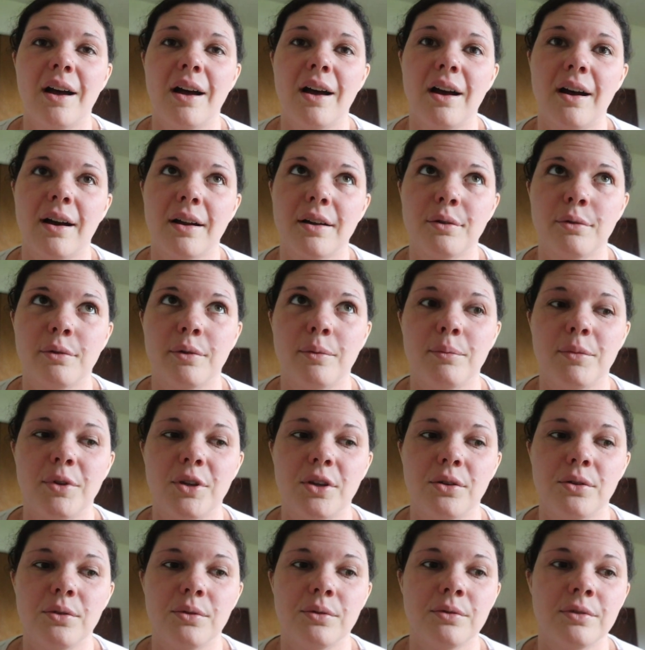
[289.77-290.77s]

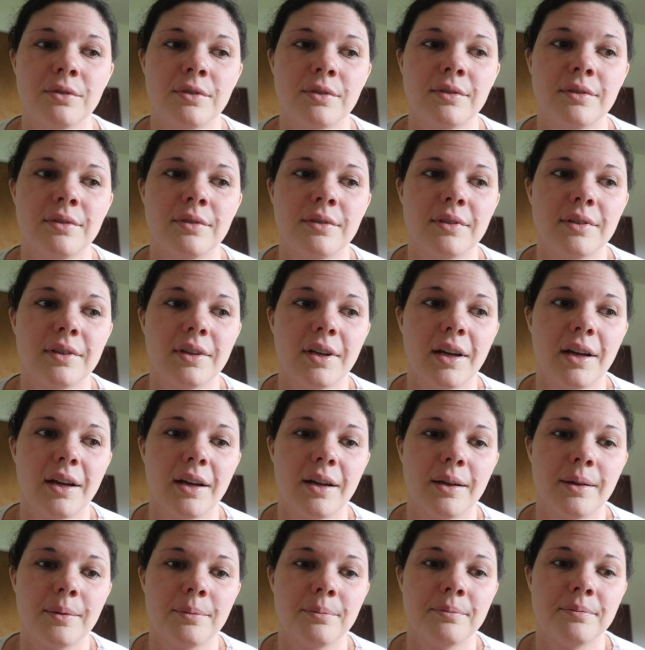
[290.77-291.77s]
Autoimmune
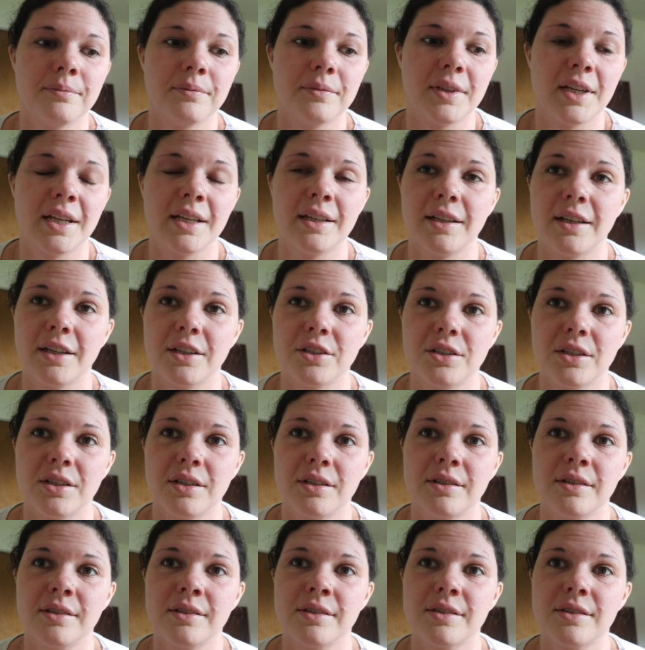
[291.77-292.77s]

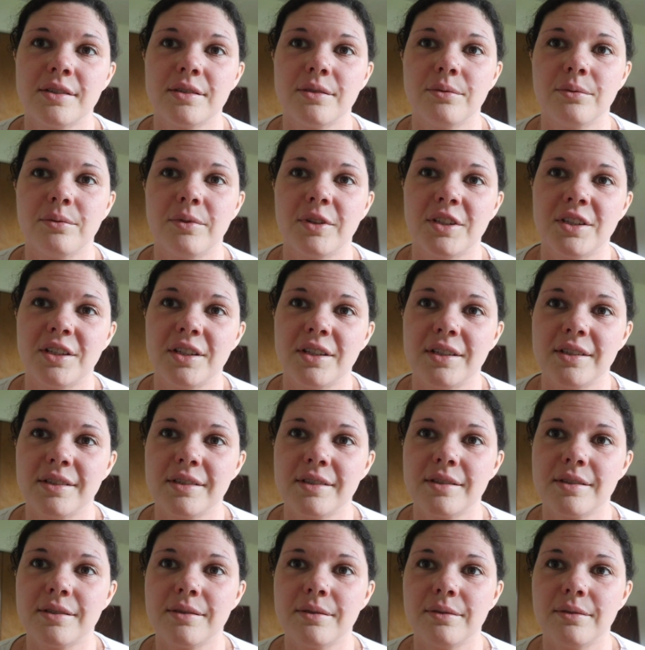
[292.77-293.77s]
conditions, which
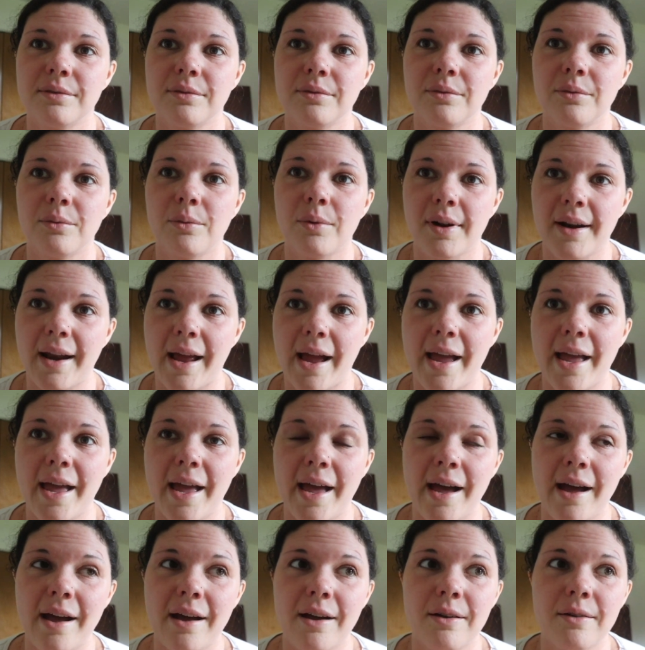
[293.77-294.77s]
is what I
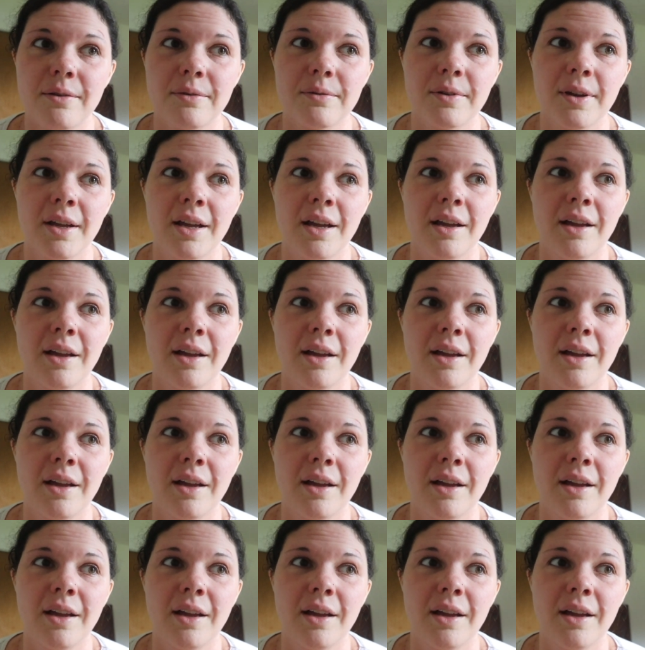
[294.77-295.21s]
have,